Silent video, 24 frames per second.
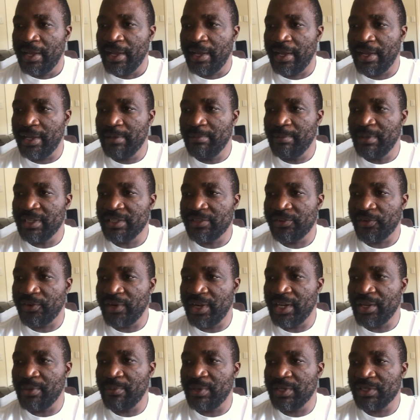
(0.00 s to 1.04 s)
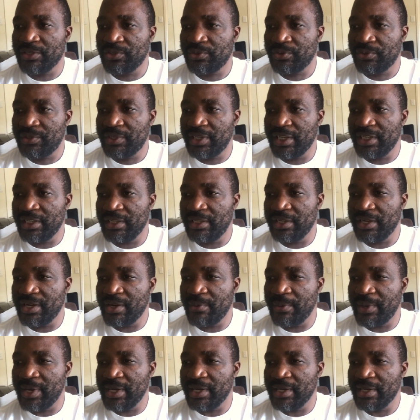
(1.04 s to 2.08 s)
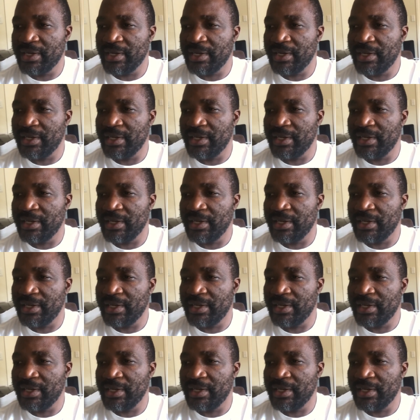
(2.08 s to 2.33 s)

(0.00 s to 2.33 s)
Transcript: Edmund Riley was 33 when